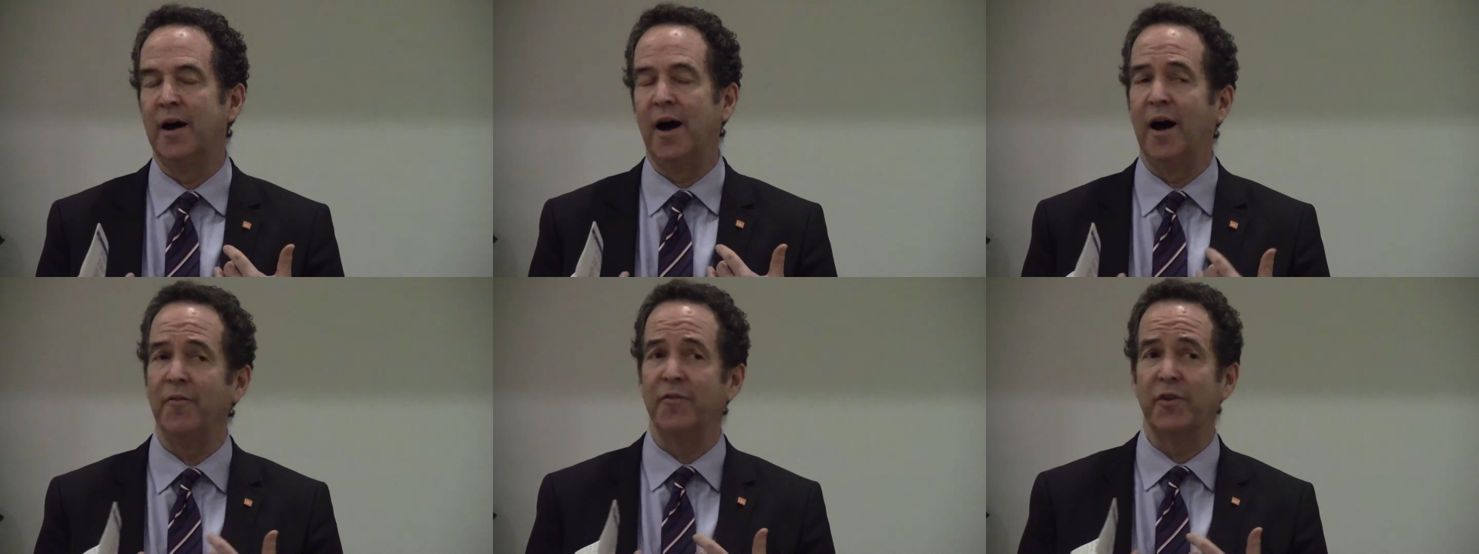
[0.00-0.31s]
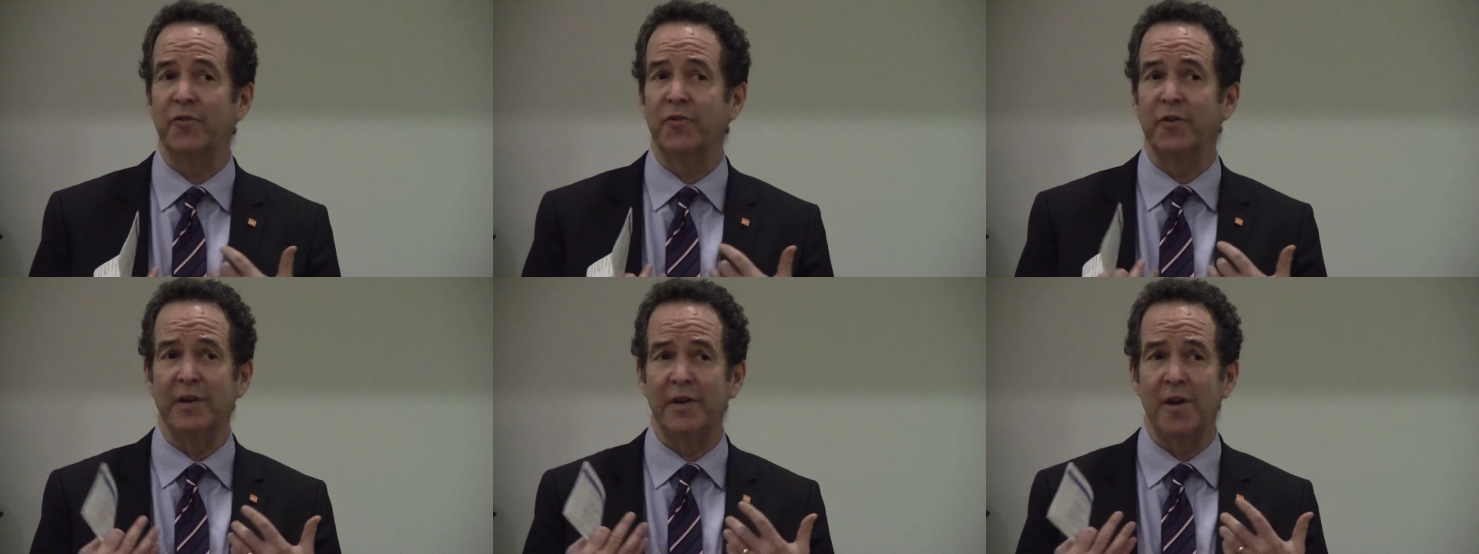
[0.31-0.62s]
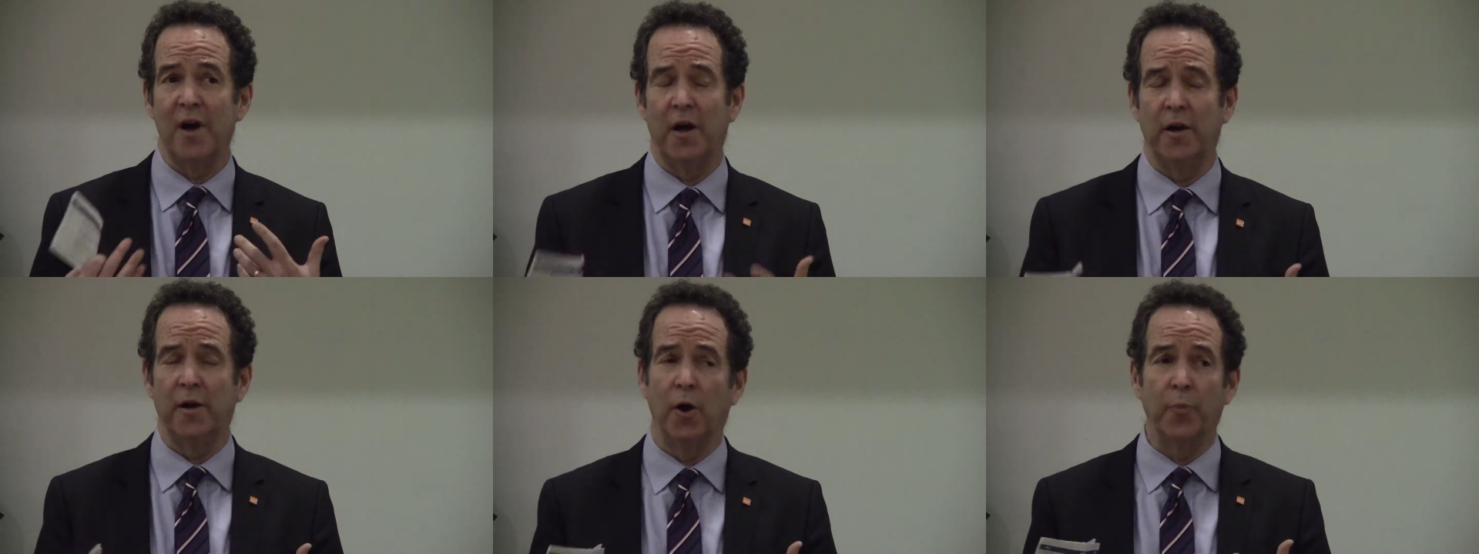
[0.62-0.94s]
obviously
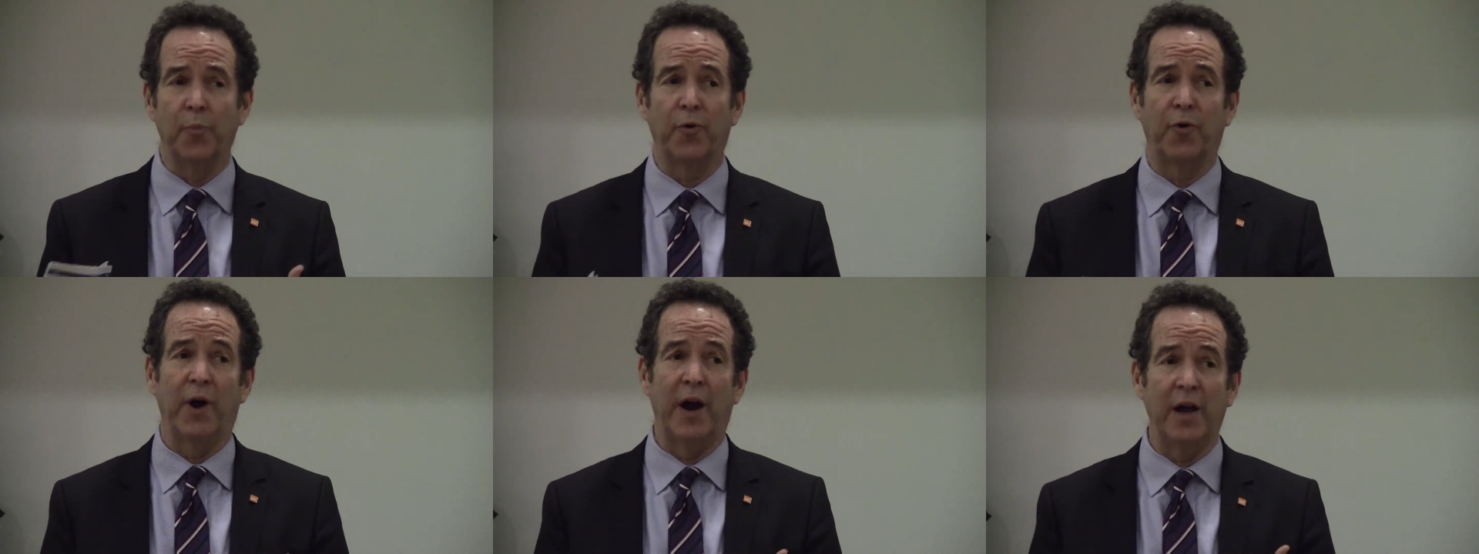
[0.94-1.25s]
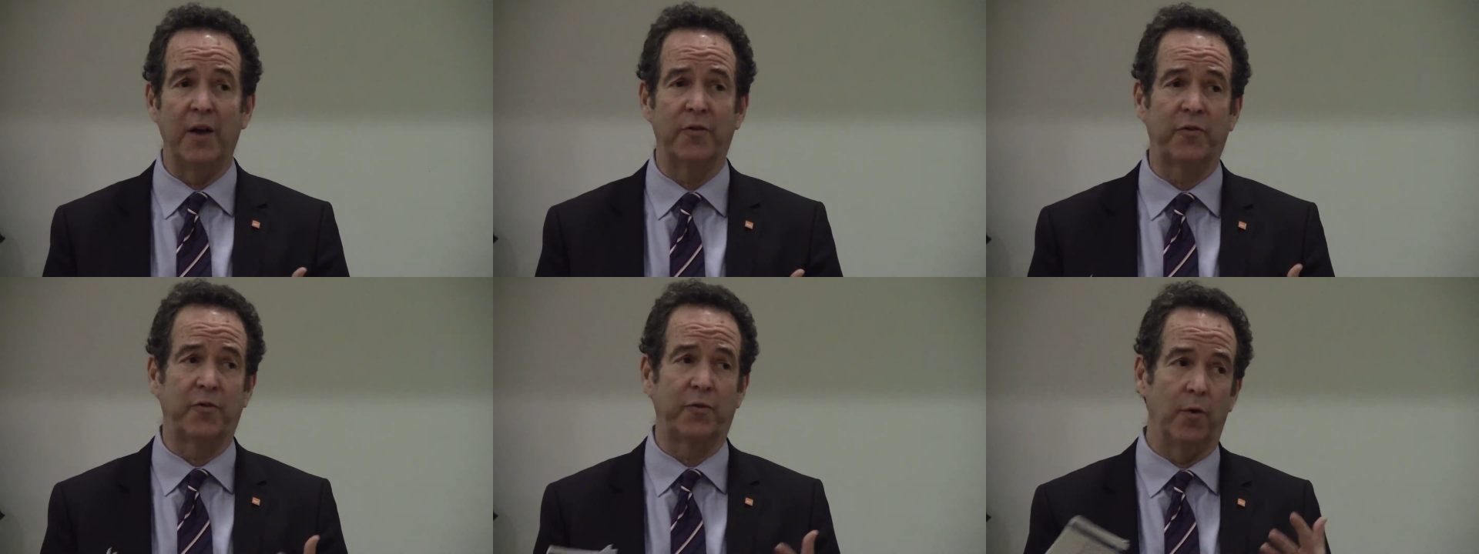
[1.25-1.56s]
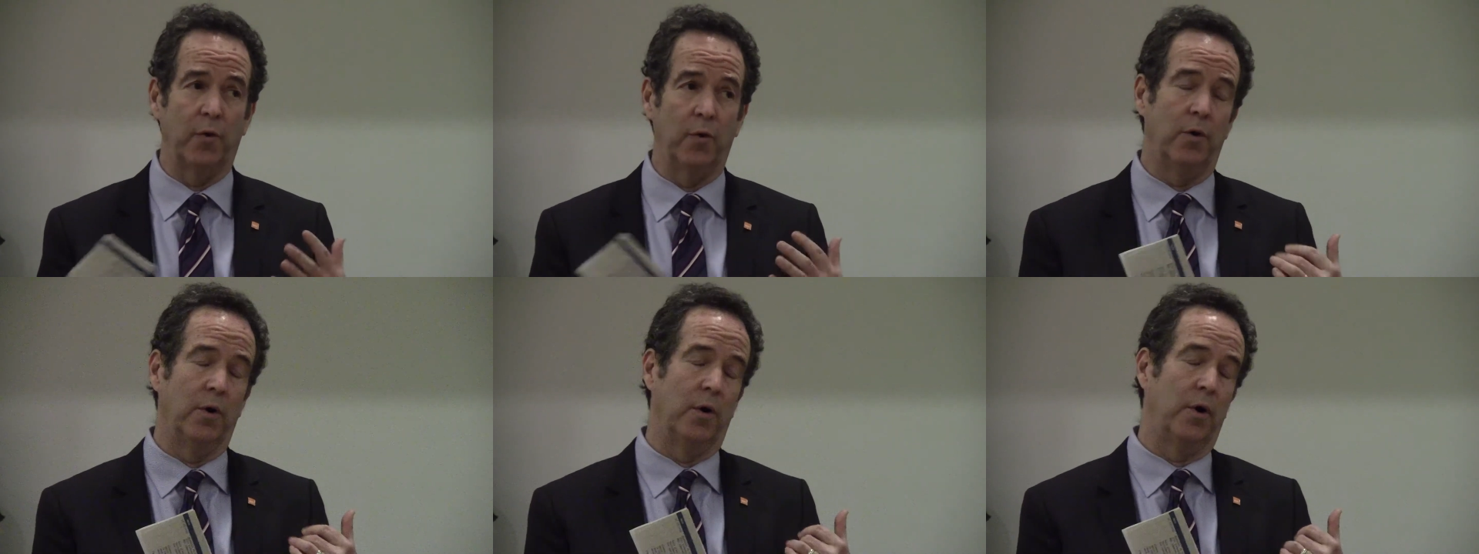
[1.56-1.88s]
not
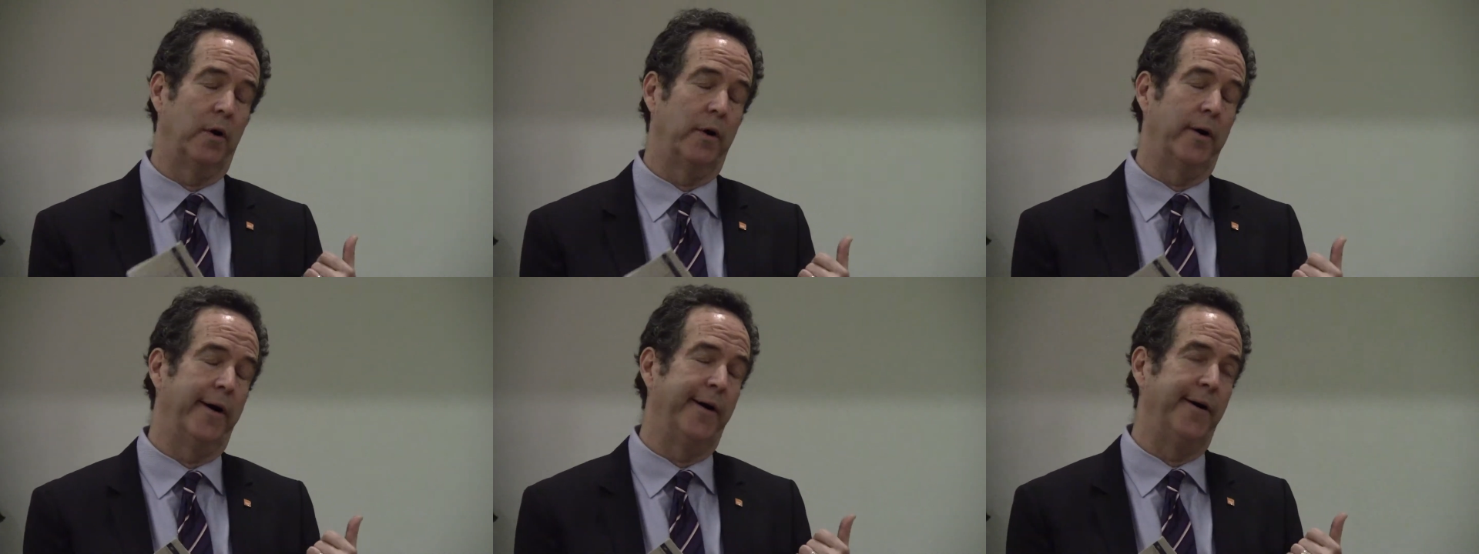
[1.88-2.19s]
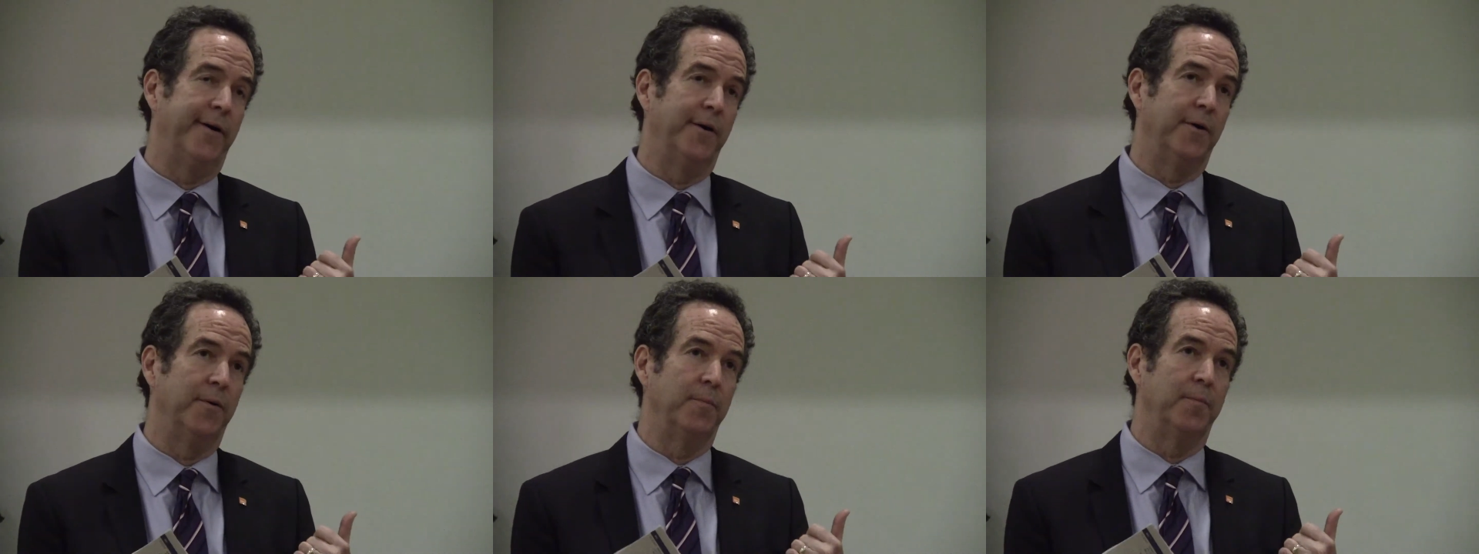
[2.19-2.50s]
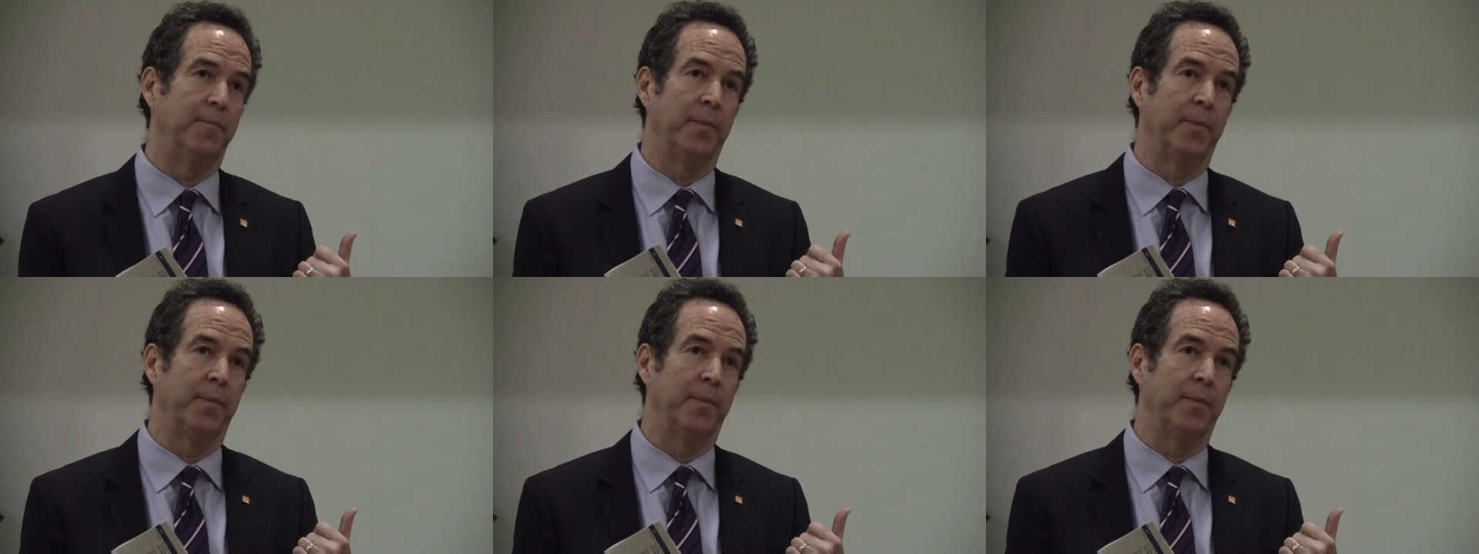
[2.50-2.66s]
oppress or